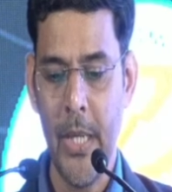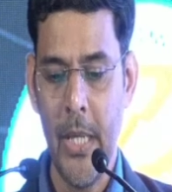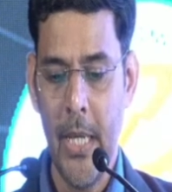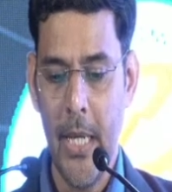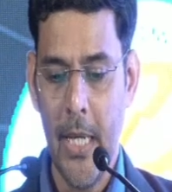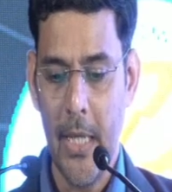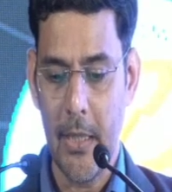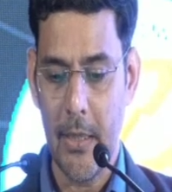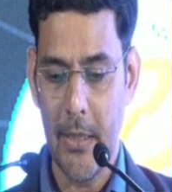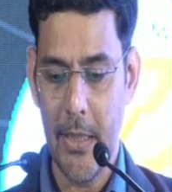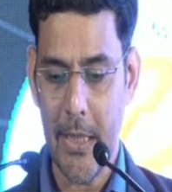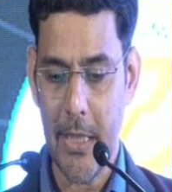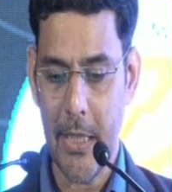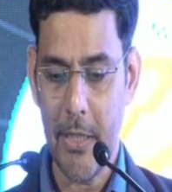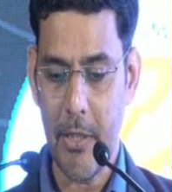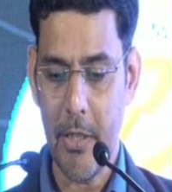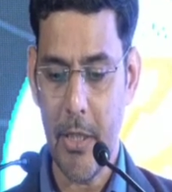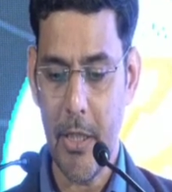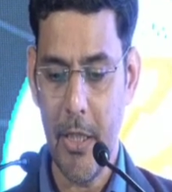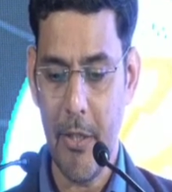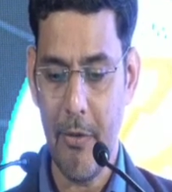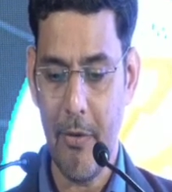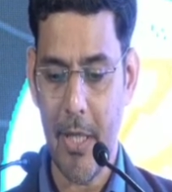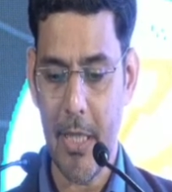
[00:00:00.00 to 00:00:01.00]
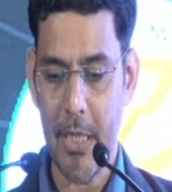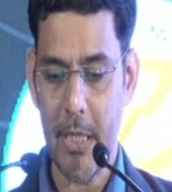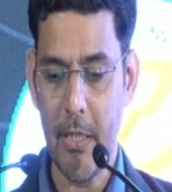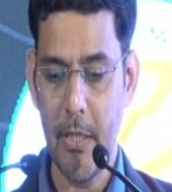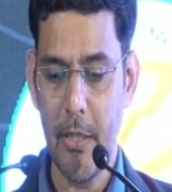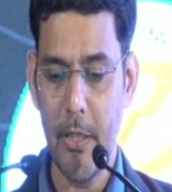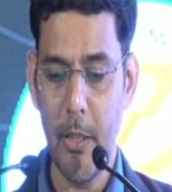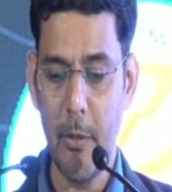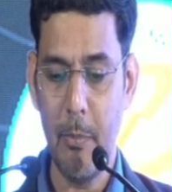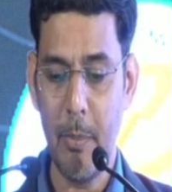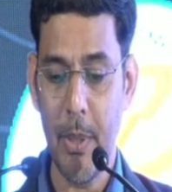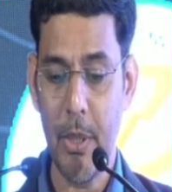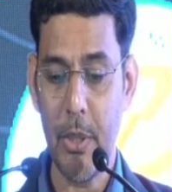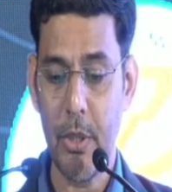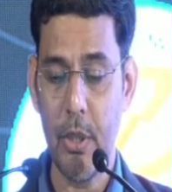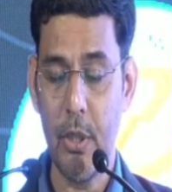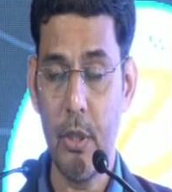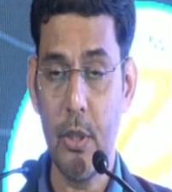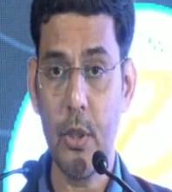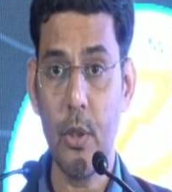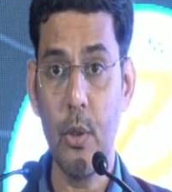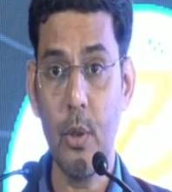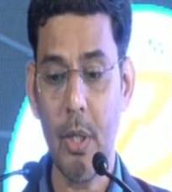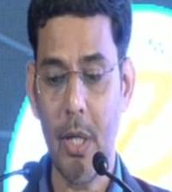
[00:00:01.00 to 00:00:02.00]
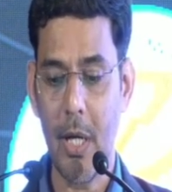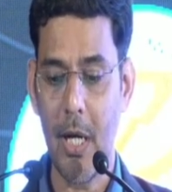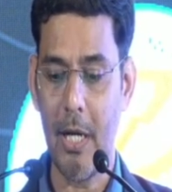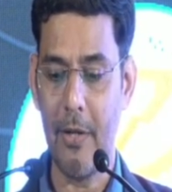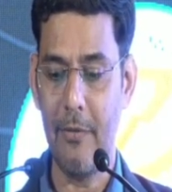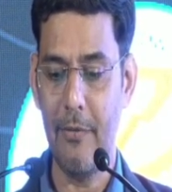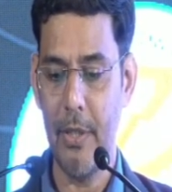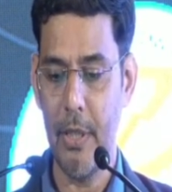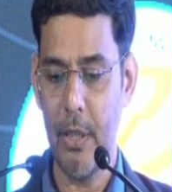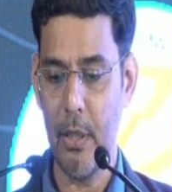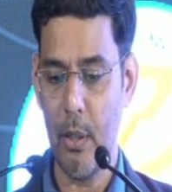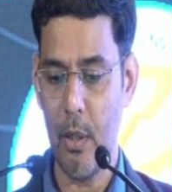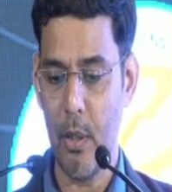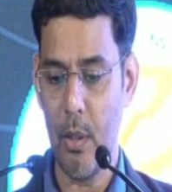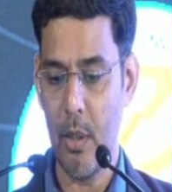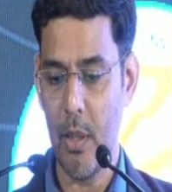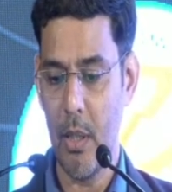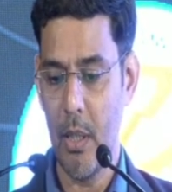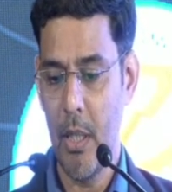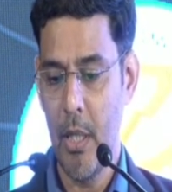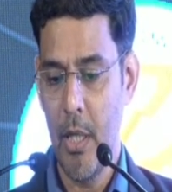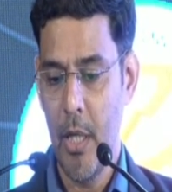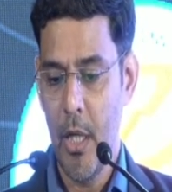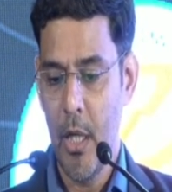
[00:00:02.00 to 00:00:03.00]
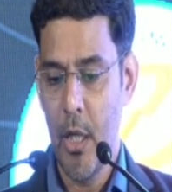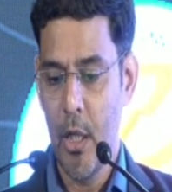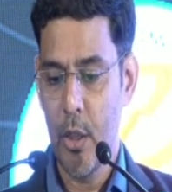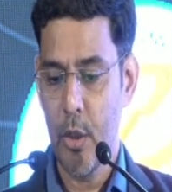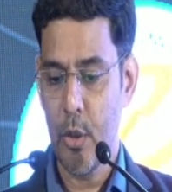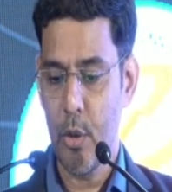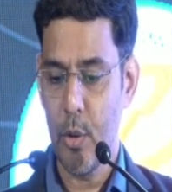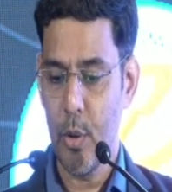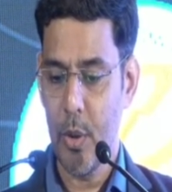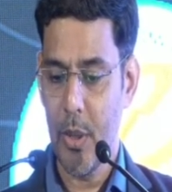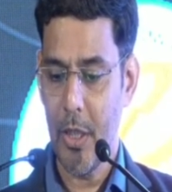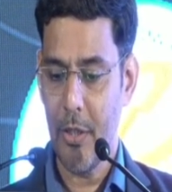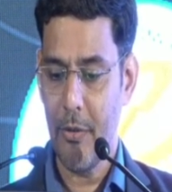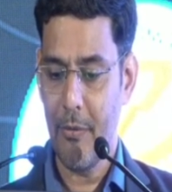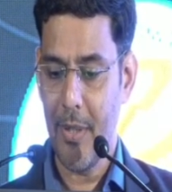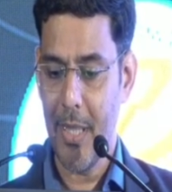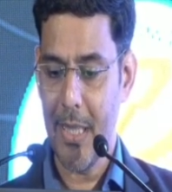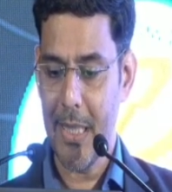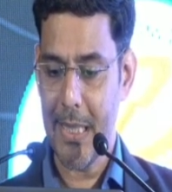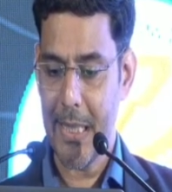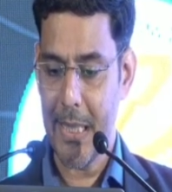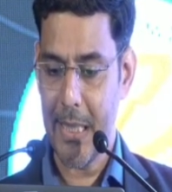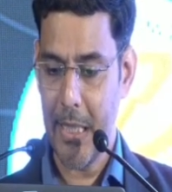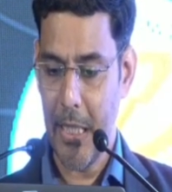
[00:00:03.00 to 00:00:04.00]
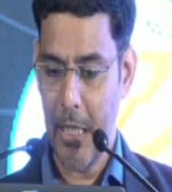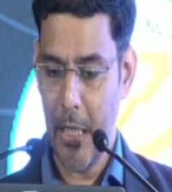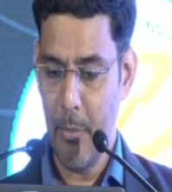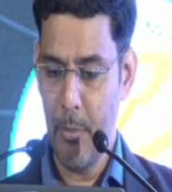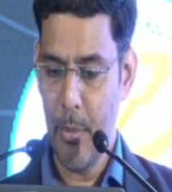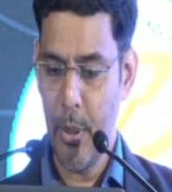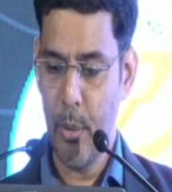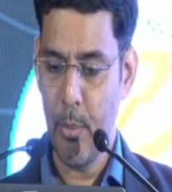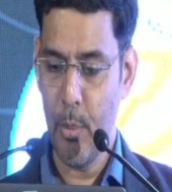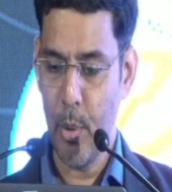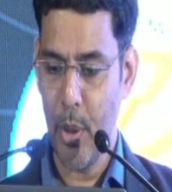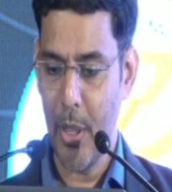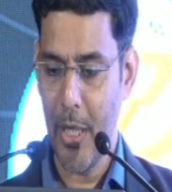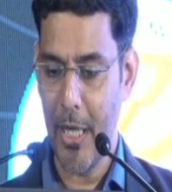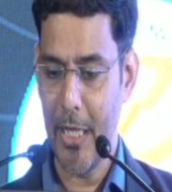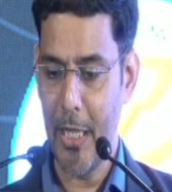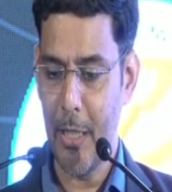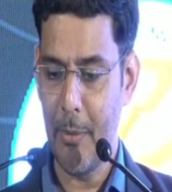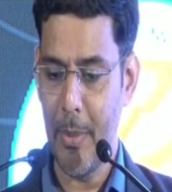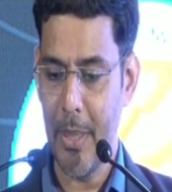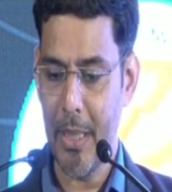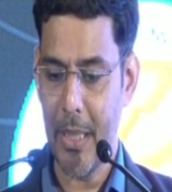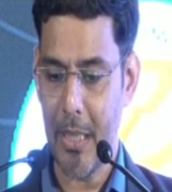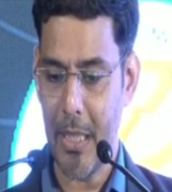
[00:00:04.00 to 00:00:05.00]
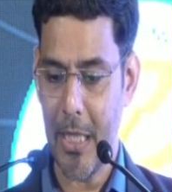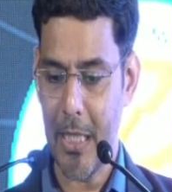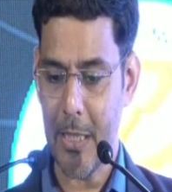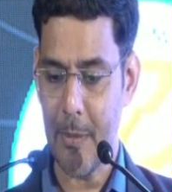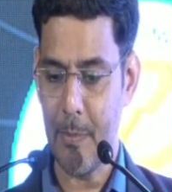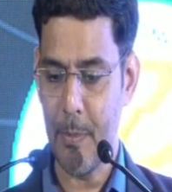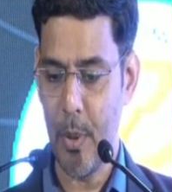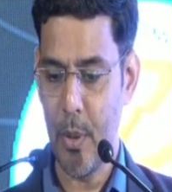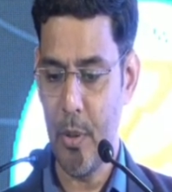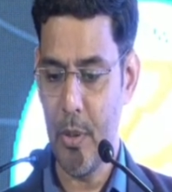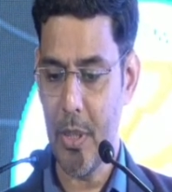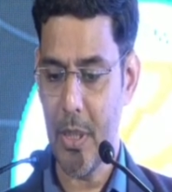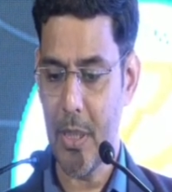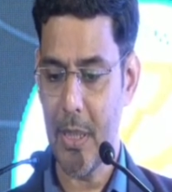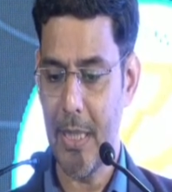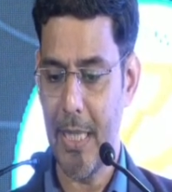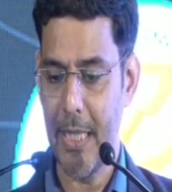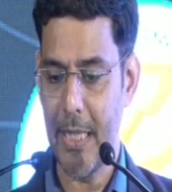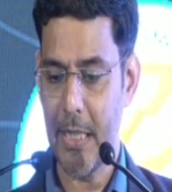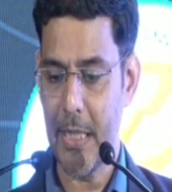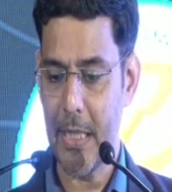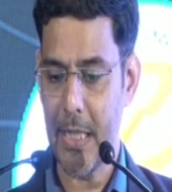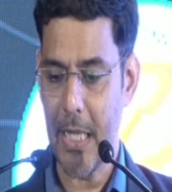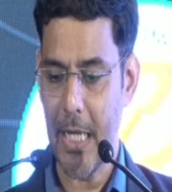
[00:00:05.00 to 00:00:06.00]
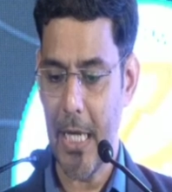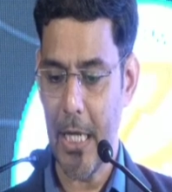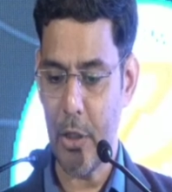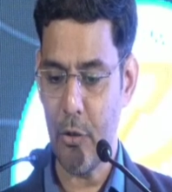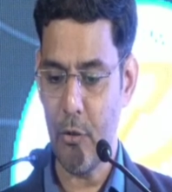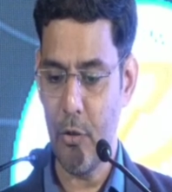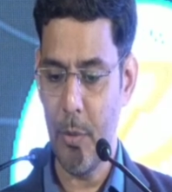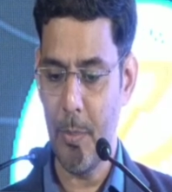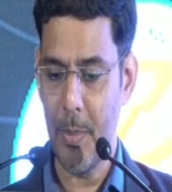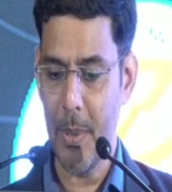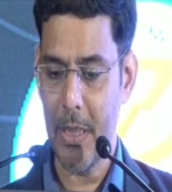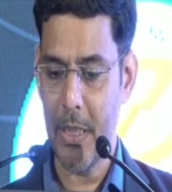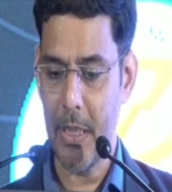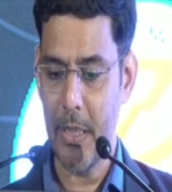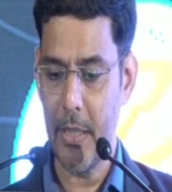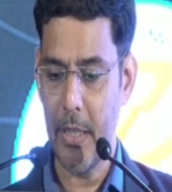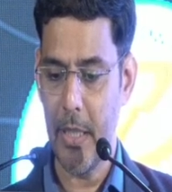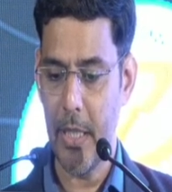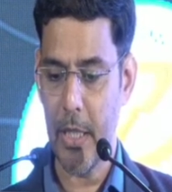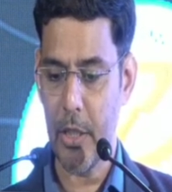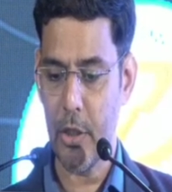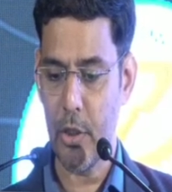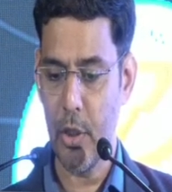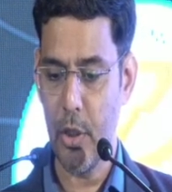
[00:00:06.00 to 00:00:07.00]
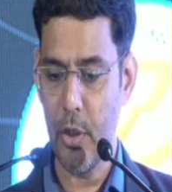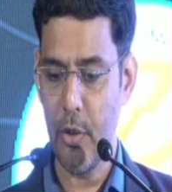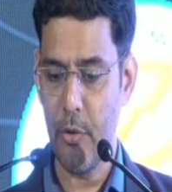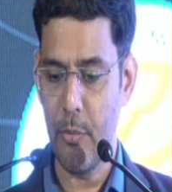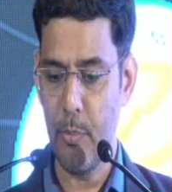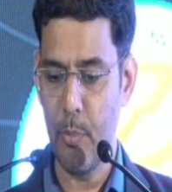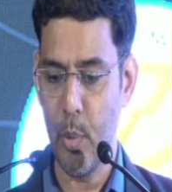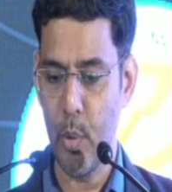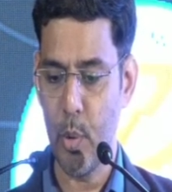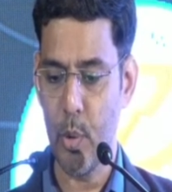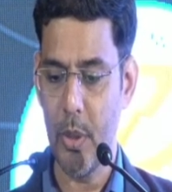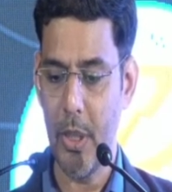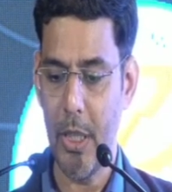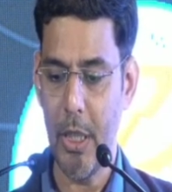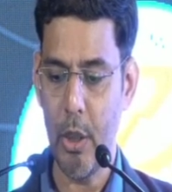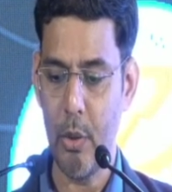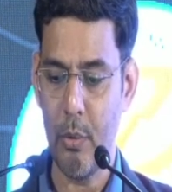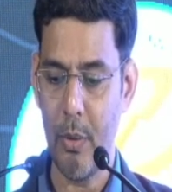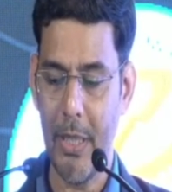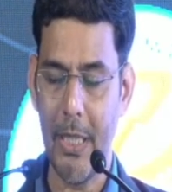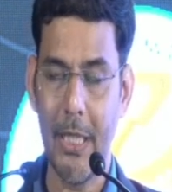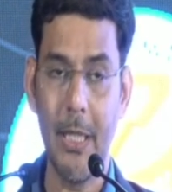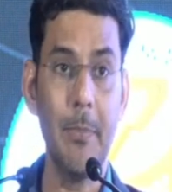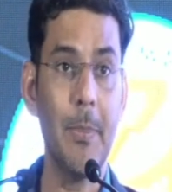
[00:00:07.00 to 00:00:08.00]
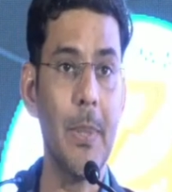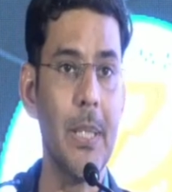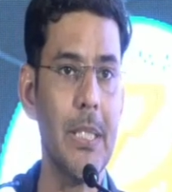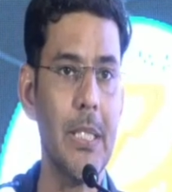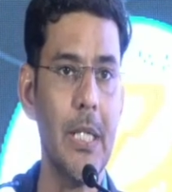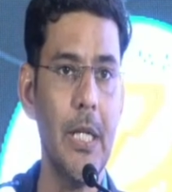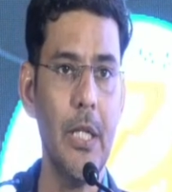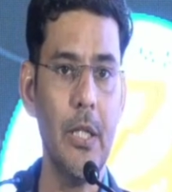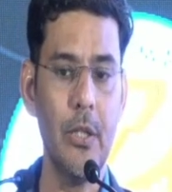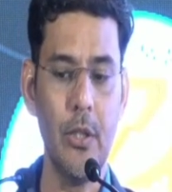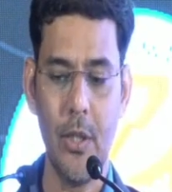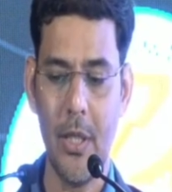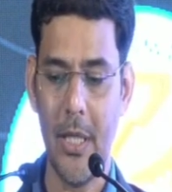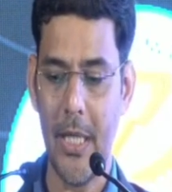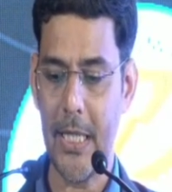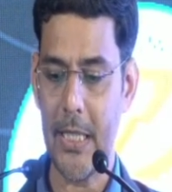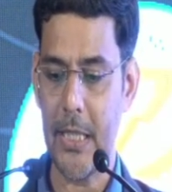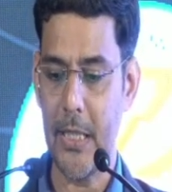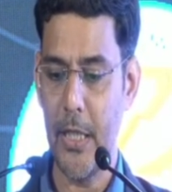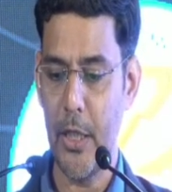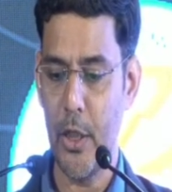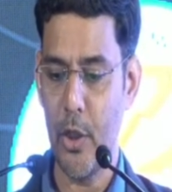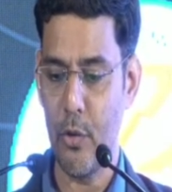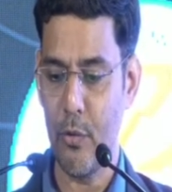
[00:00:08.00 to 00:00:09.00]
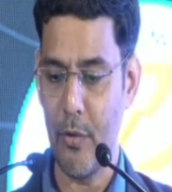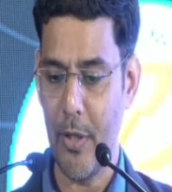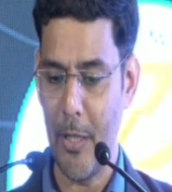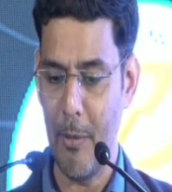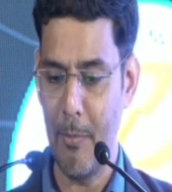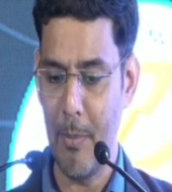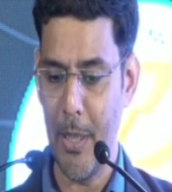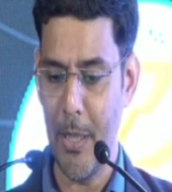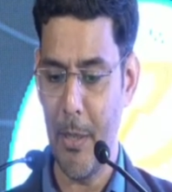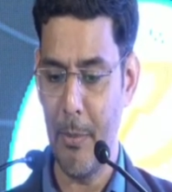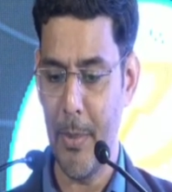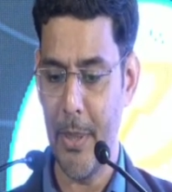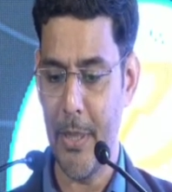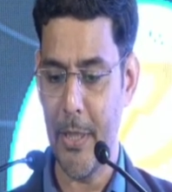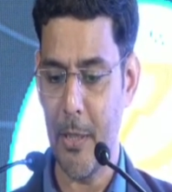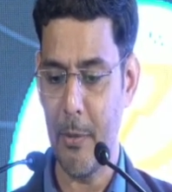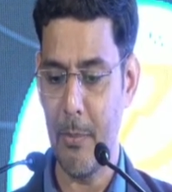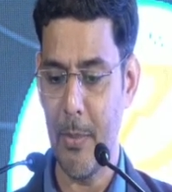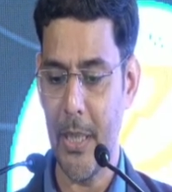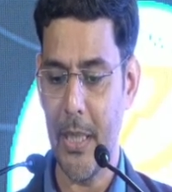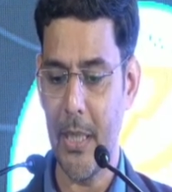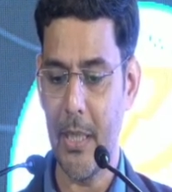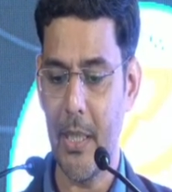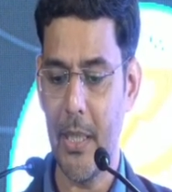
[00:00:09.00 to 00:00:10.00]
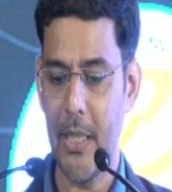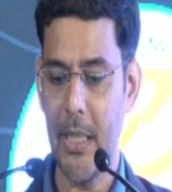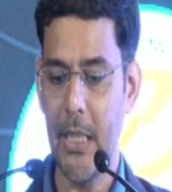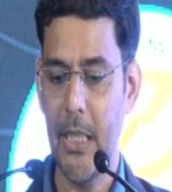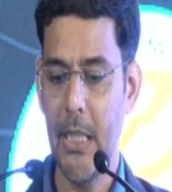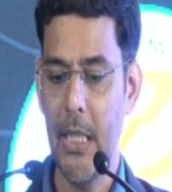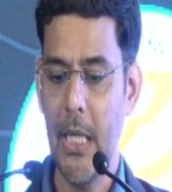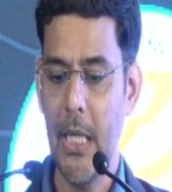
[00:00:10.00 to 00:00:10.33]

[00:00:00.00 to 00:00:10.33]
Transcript: This study was done in patients on carvedilol. So there was same hemodynamic response, that is HVPG reduction of more than 20% or less than 12 millimeter mercury